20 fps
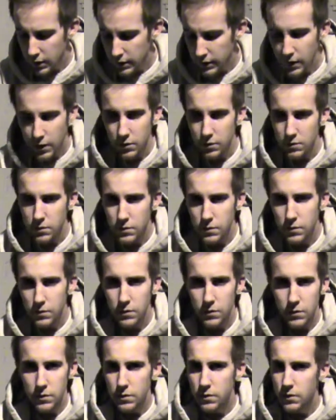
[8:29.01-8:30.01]
Now,
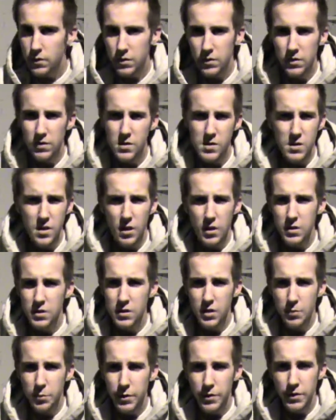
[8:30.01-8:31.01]
this is just all a
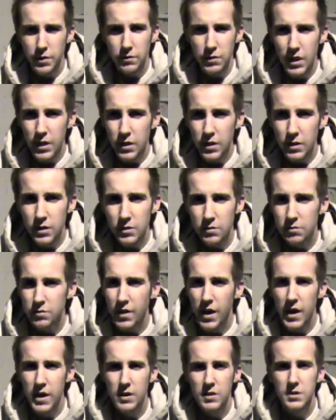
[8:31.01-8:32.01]
summary of data and
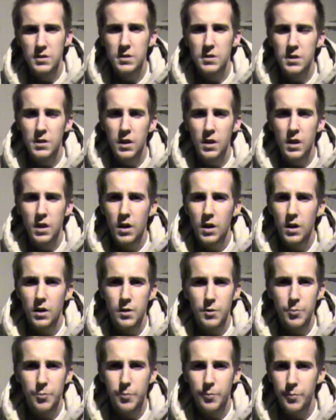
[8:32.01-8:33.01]
facts.
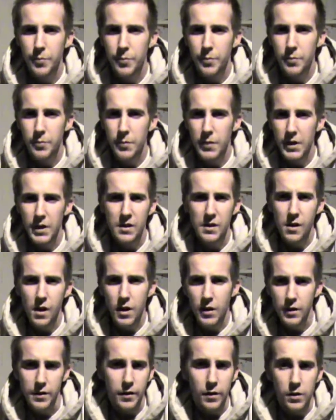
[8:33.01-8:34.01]
I
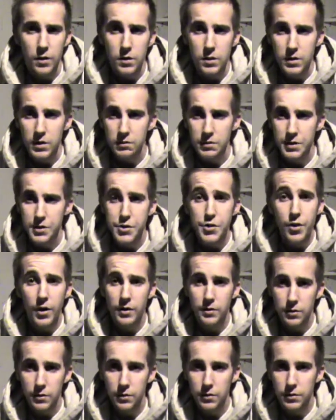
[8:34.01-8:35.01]
cannot at all even
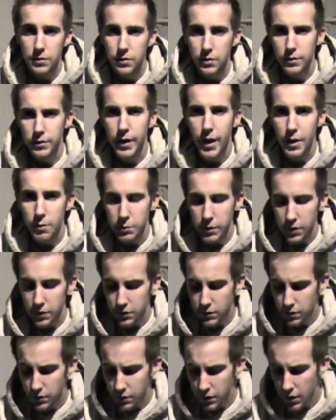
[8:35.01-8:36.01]
address this in 9
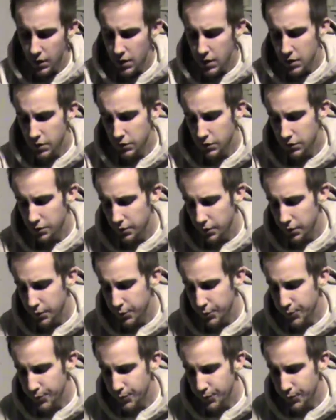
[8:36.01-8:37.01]
minutes. So,
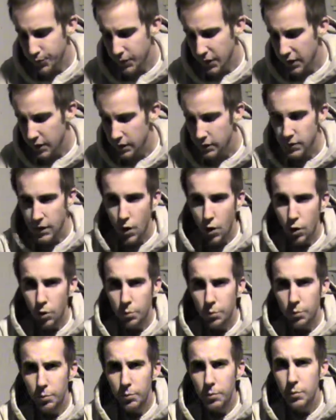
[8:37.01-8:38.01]
I guess I hope
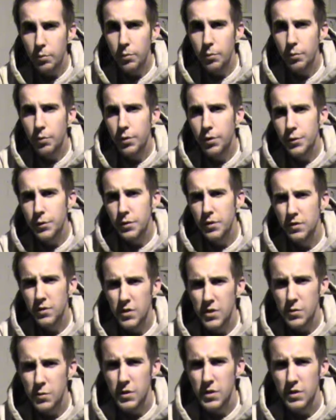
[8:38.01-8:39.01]
through this I
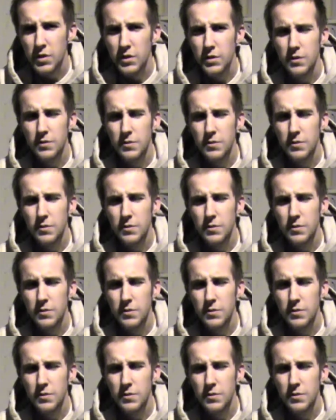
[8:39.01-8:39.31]
just want to